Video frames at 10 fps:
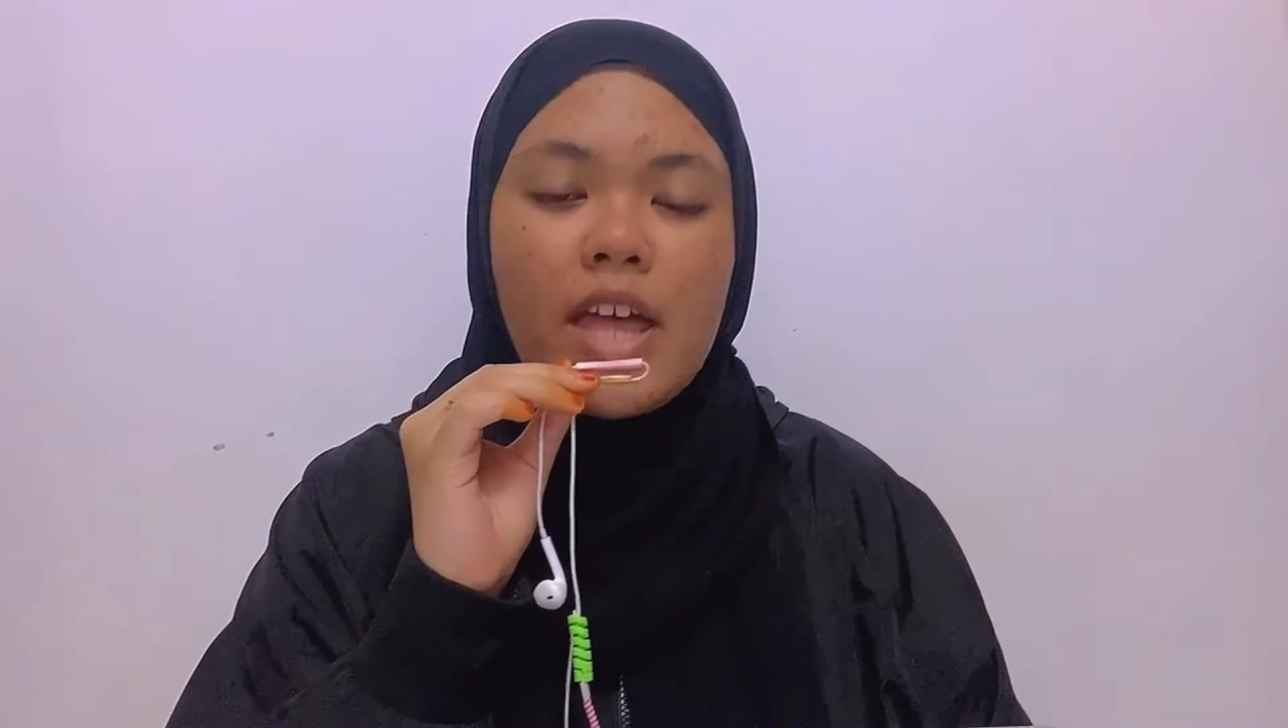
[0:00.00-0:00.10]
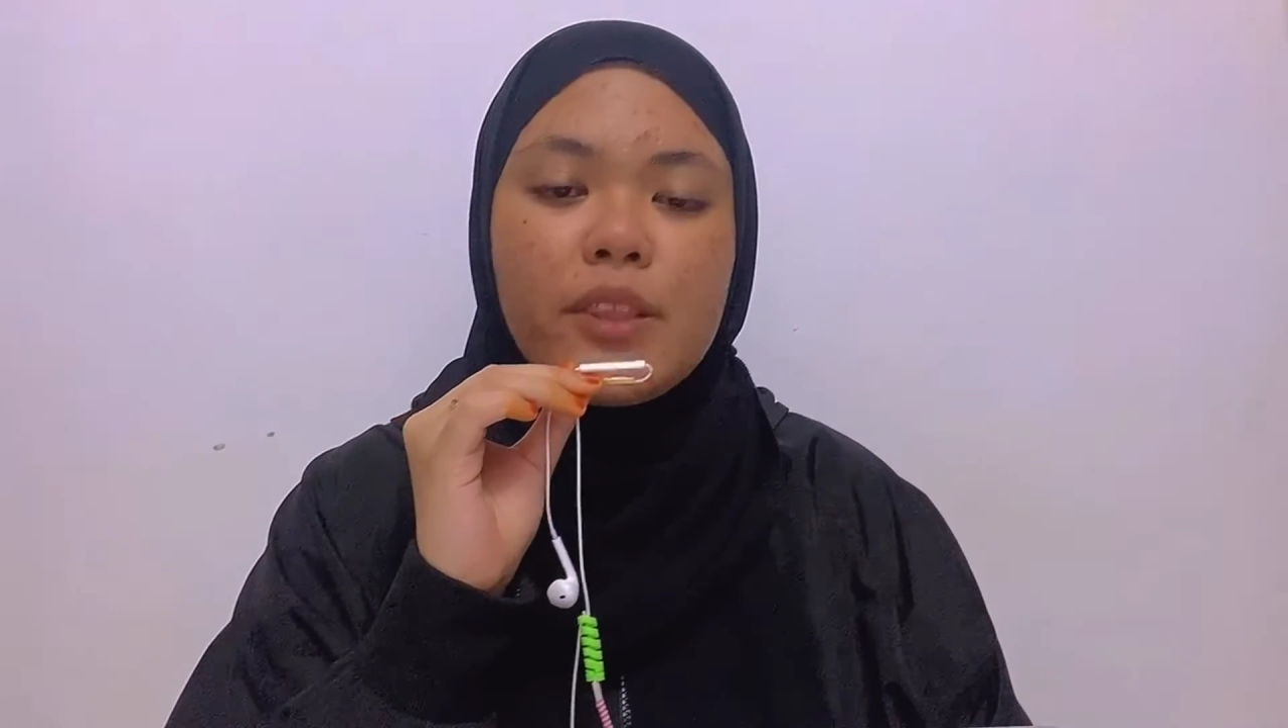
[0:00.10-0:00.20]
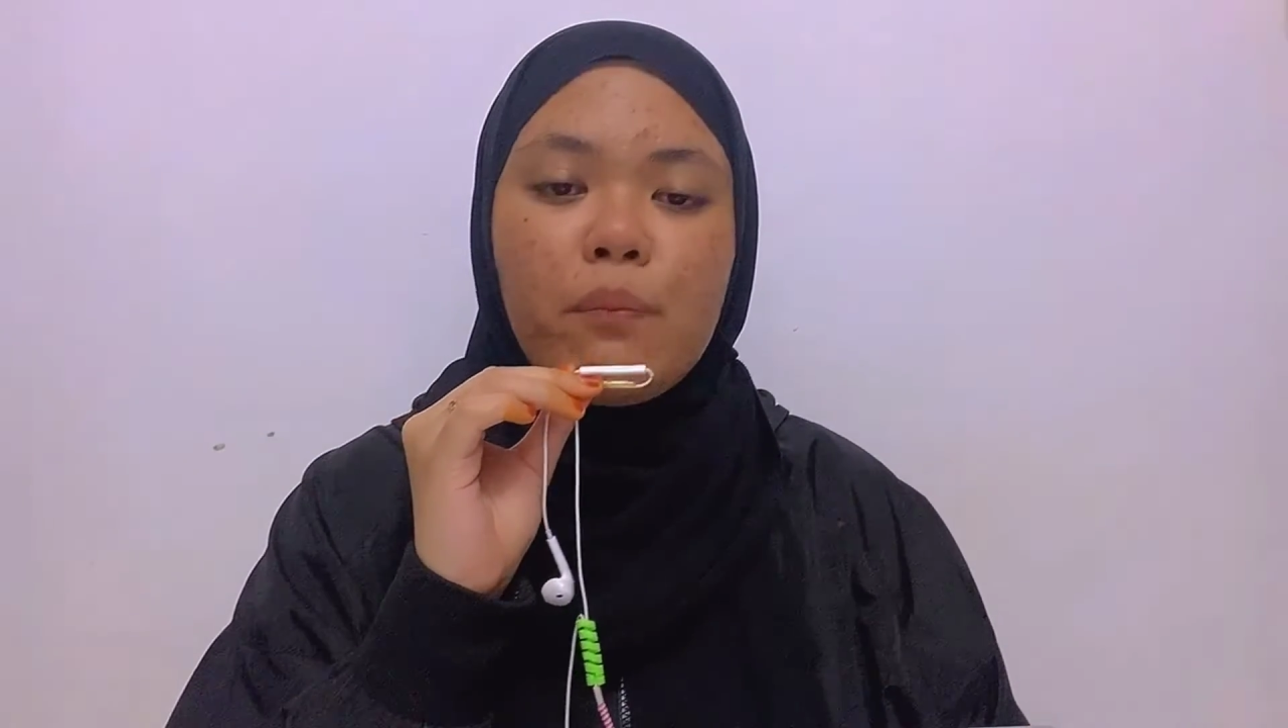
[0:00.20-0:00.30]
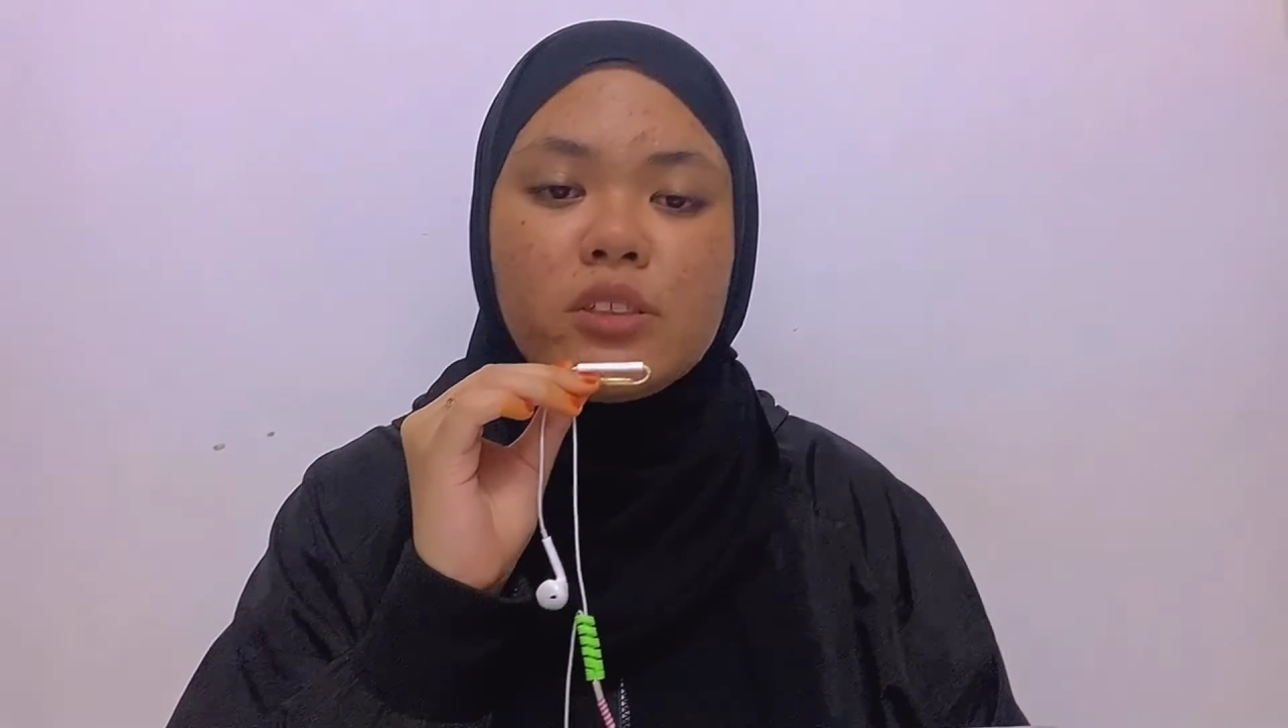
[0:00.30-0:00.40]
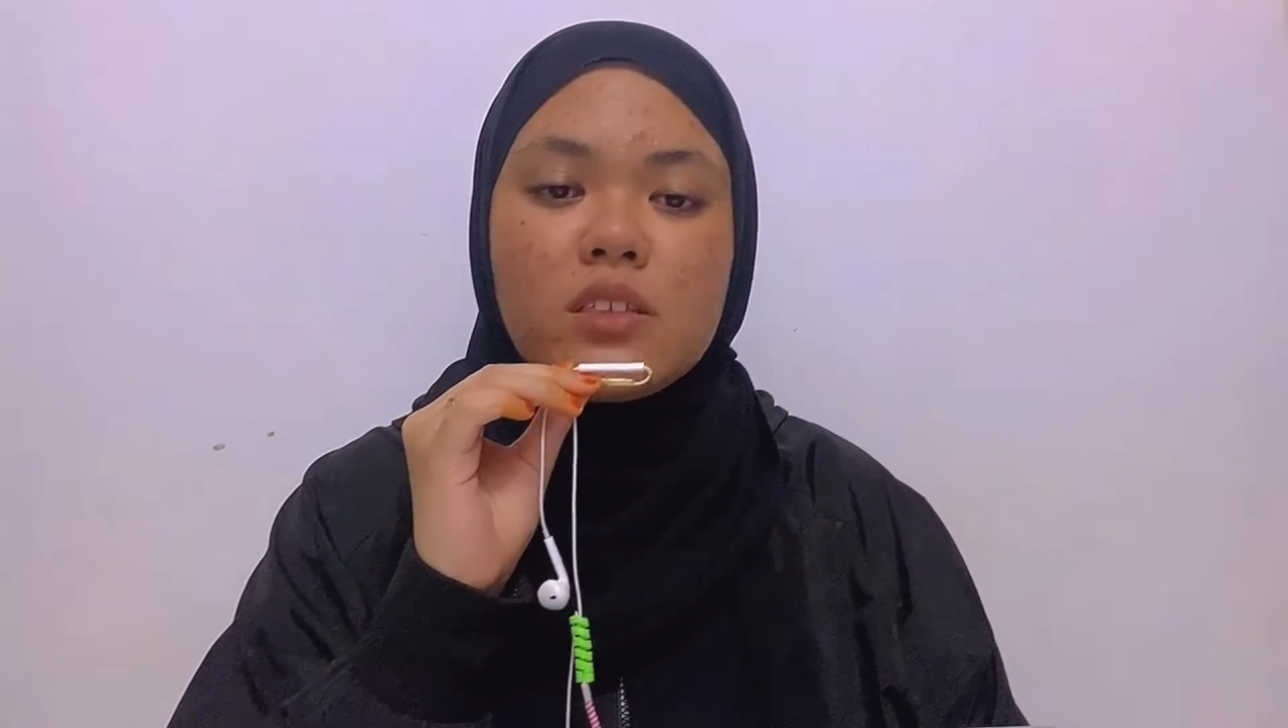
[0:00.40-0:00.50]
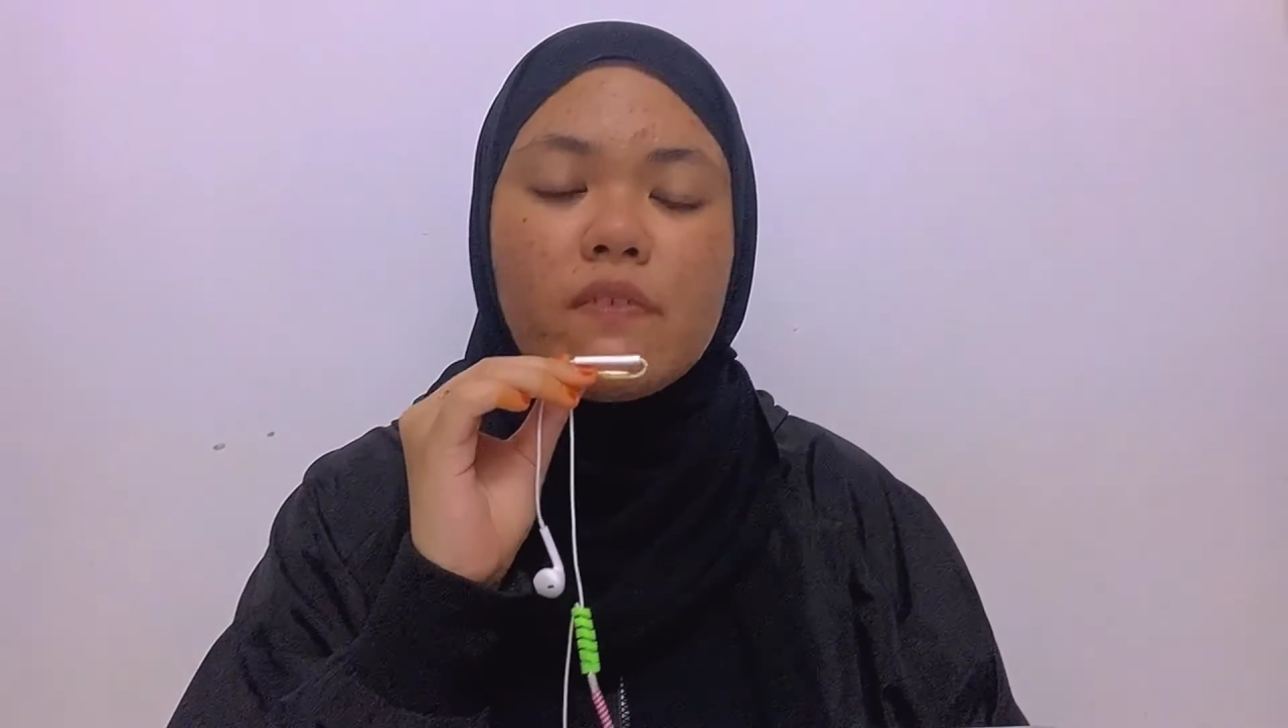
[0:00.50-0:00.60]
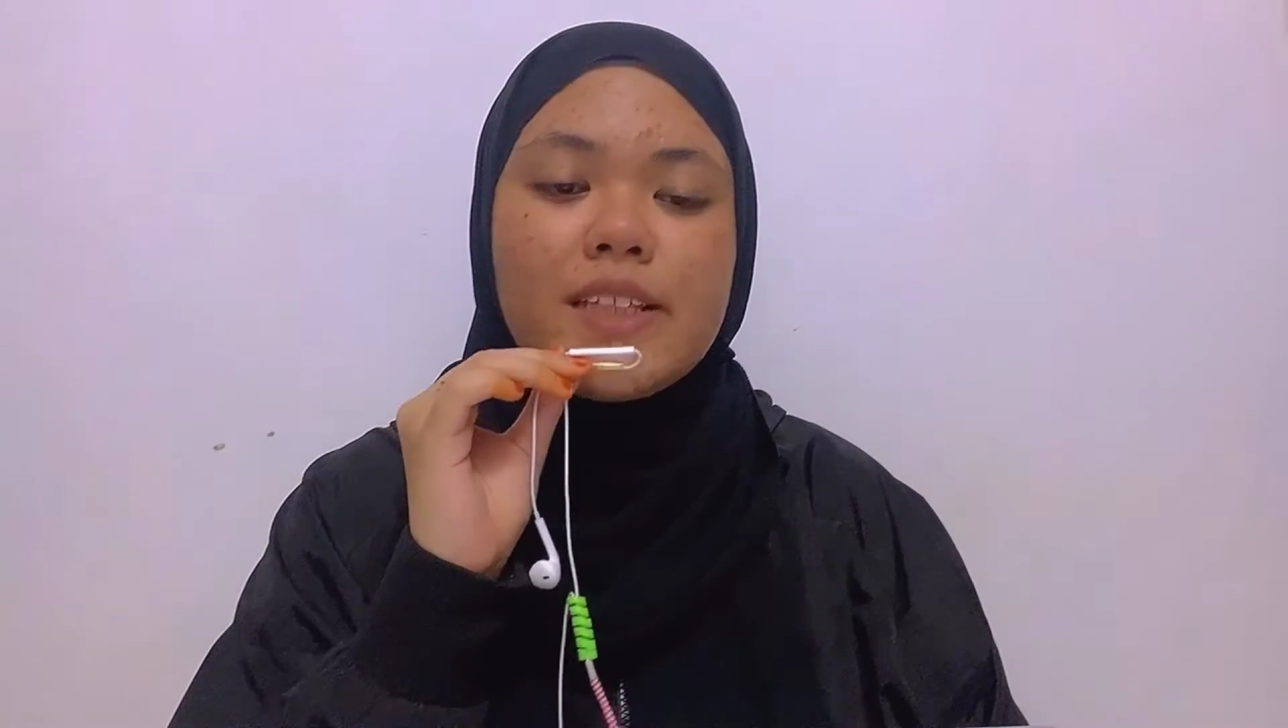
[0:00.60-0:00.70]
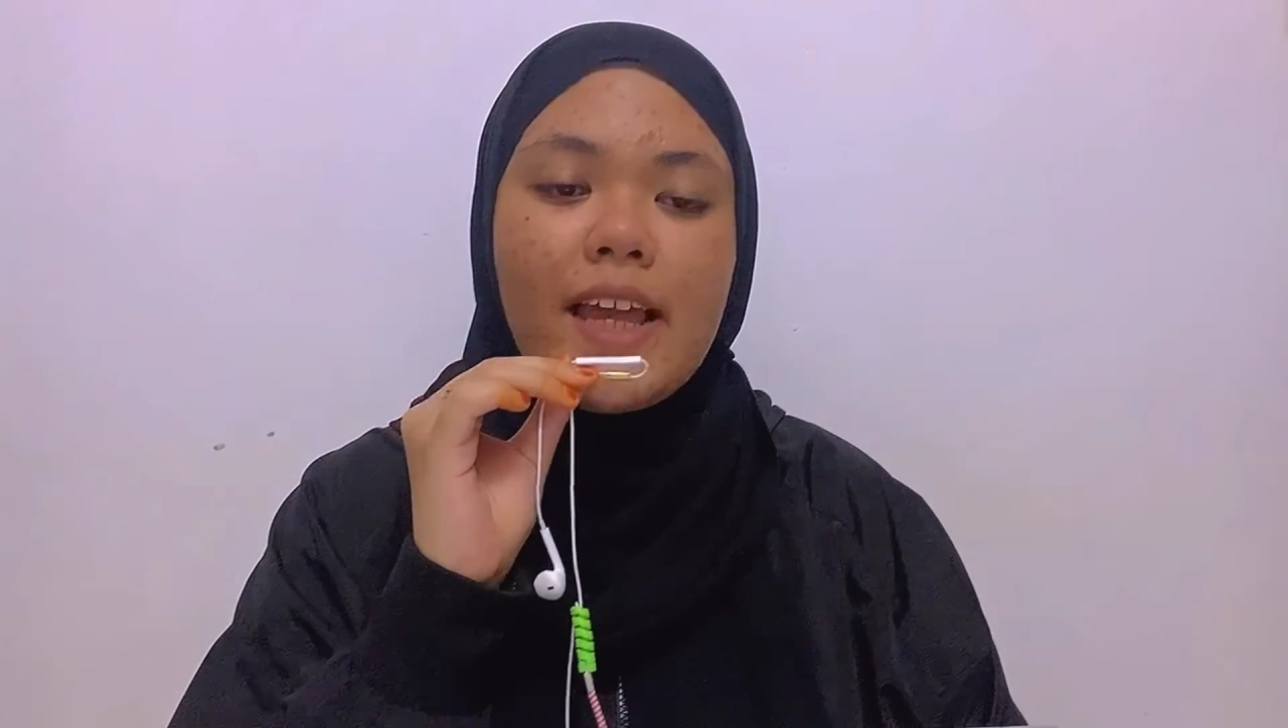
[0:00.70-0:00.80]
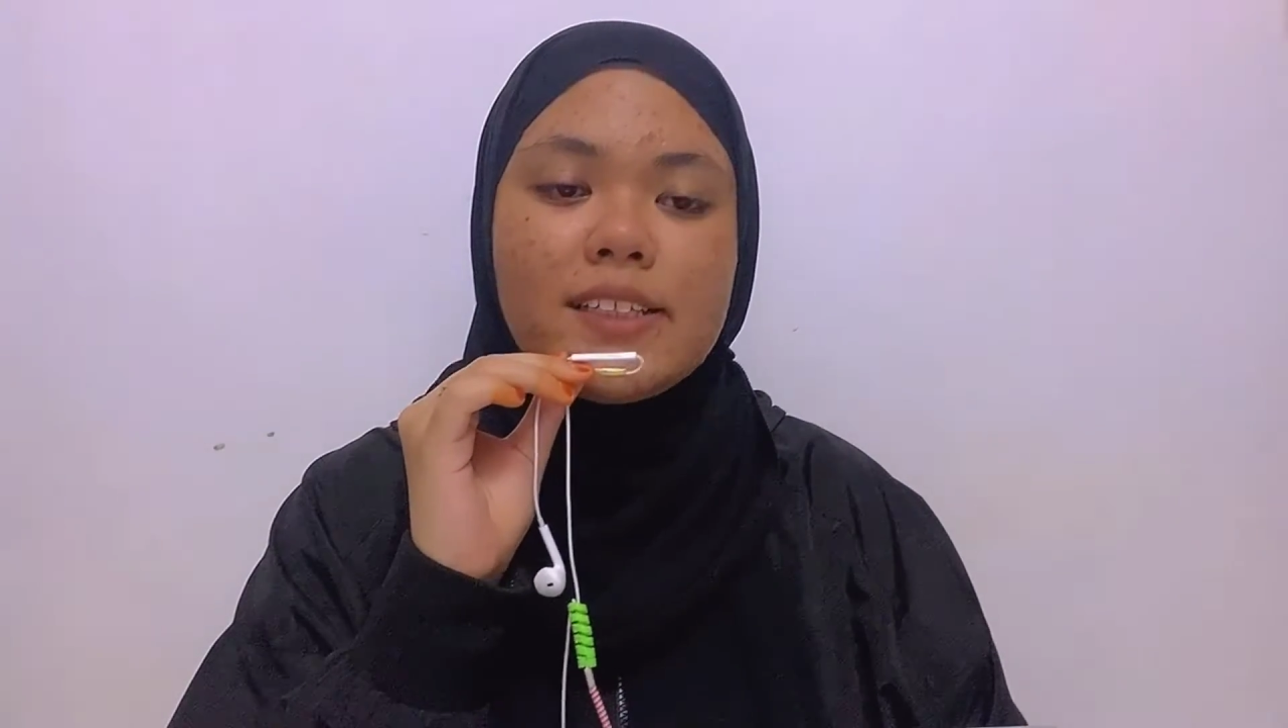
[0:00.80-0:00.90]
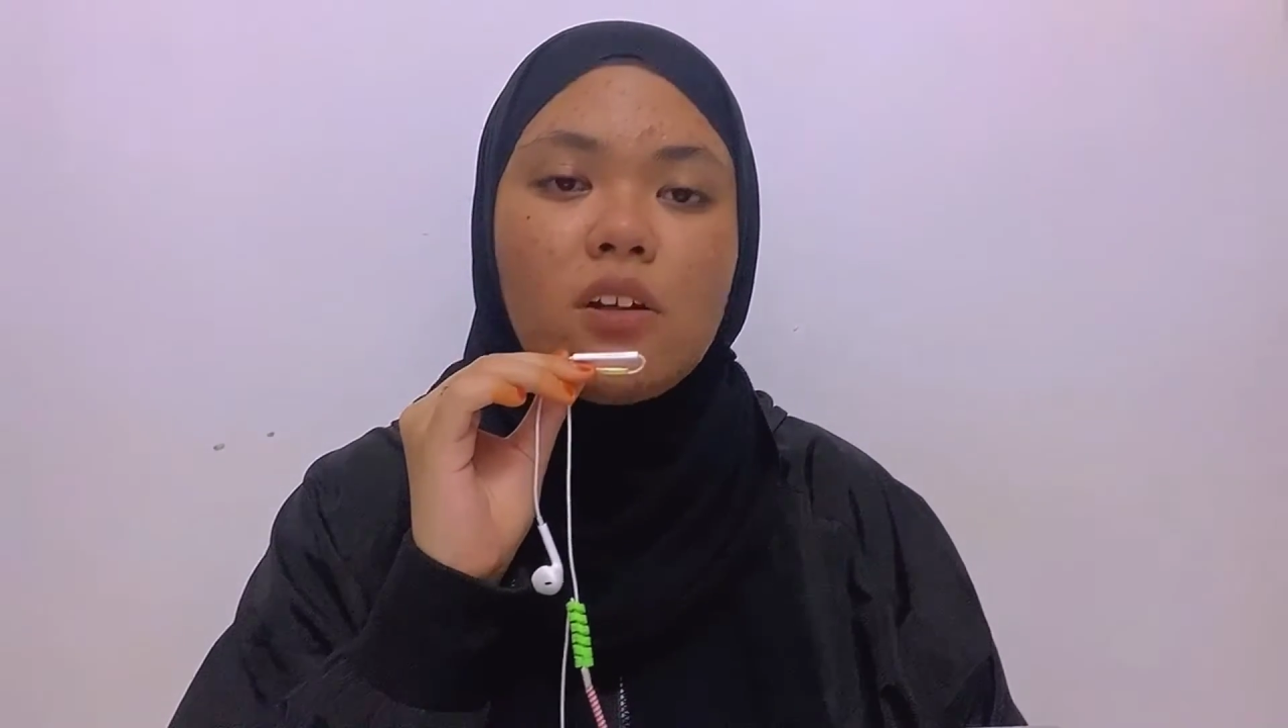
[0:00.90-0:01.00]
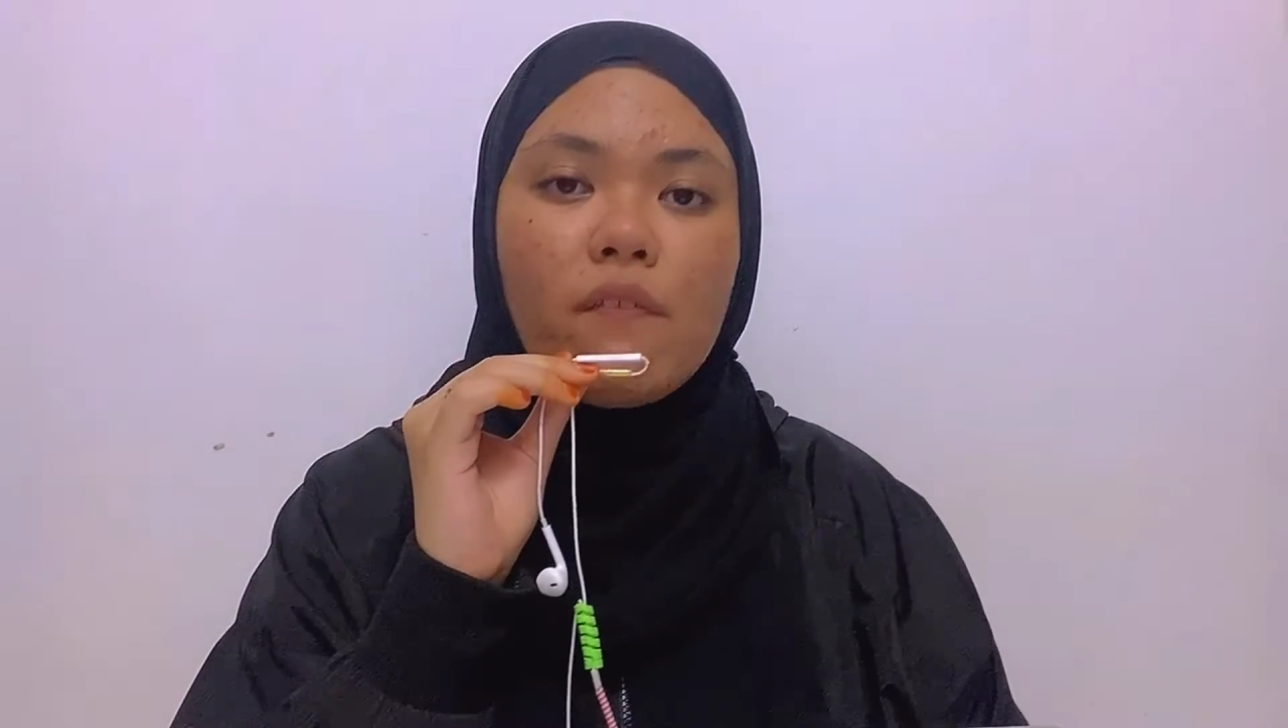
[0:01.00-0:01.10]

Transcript: The process of selecting